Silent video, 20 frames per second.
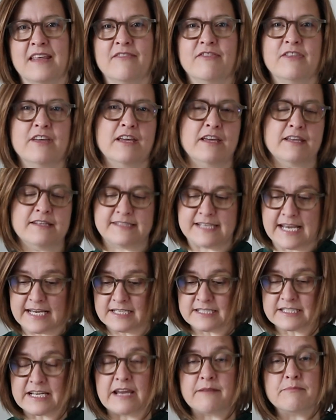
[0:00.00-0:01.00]
The
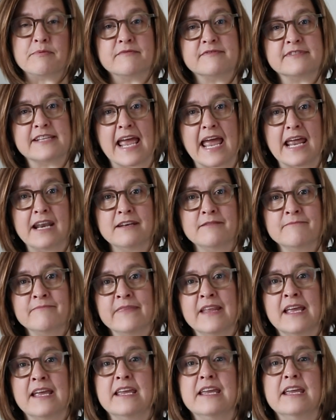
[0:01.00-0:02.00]
second type of scan
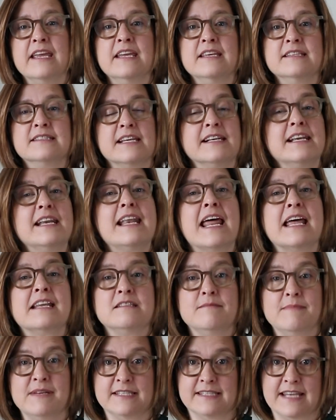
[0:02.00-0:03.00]
is an
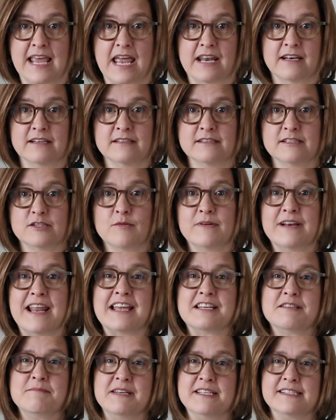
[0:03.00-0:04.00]
anatomy scan. So
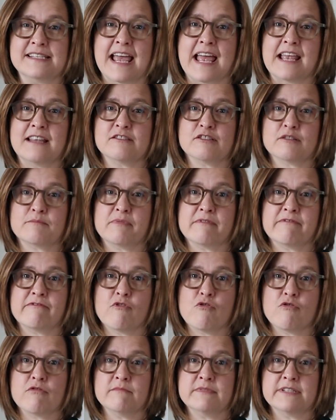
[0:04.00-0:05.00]
anatomy scans are
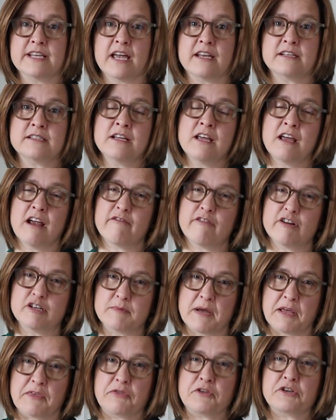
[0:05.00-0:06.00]
performed at around
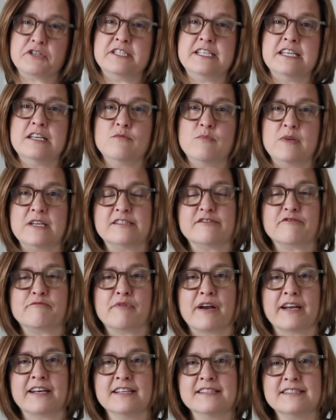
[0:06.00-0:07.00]
about 13 weeks of
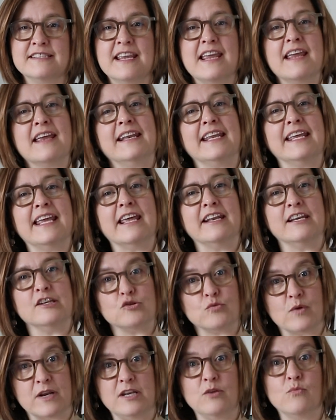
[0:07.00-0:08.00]
pregnancy and again at
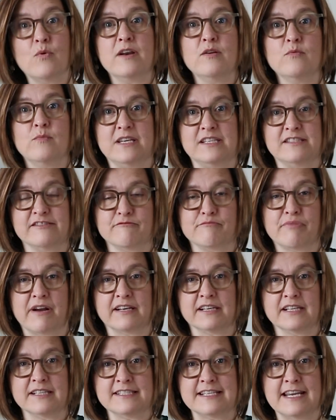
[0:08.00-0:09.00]
21 weeks of
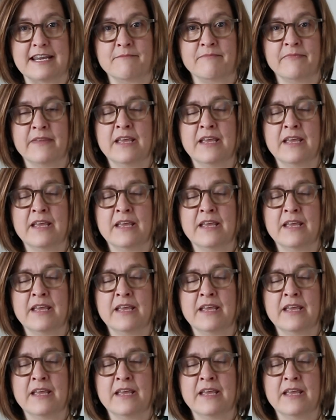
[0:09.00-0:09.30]
pregnancy.